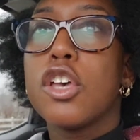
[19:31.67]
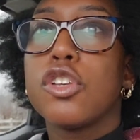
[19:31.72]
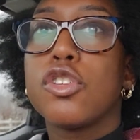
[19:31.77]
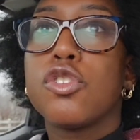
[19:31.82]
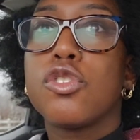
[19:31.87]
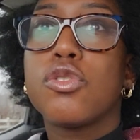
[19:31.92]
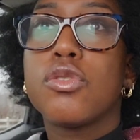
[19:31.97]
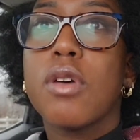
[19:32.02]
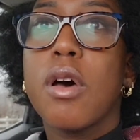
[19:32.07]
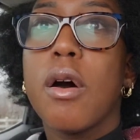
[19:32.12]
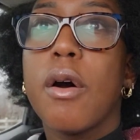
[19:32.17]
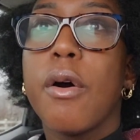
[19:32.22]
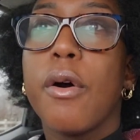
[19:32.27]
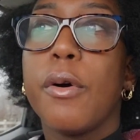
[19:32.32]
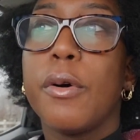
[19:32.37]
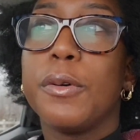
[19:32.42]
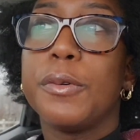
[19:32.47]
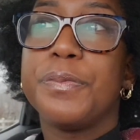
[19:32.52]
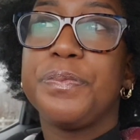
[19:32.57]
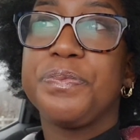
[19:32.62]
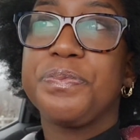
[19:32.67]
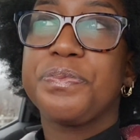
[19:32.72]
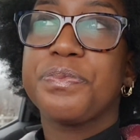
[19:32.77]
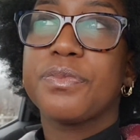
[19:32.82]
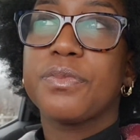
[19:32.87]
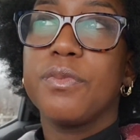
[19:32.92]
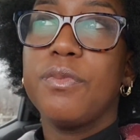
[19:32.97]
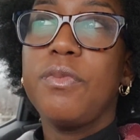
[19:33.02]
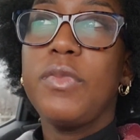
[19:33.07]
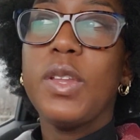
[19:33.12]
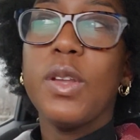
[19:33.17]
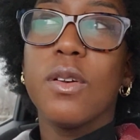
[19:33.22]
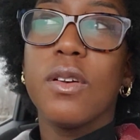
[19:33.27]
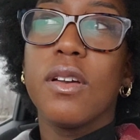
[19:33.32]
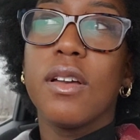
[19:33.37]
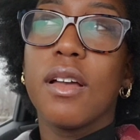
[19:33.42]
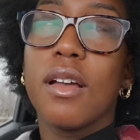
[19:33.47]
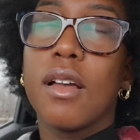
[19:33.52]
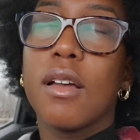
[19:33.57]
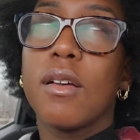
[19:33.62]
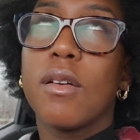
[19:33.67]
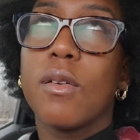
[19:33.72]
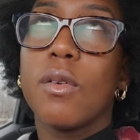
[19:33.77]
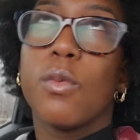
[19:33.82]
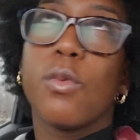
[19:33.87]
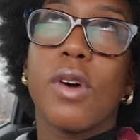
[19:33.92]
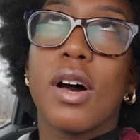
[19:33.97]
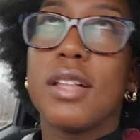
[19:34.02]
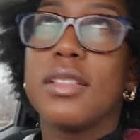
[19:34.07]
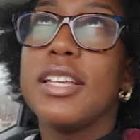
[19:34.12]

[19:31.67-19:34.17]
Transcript: So, well,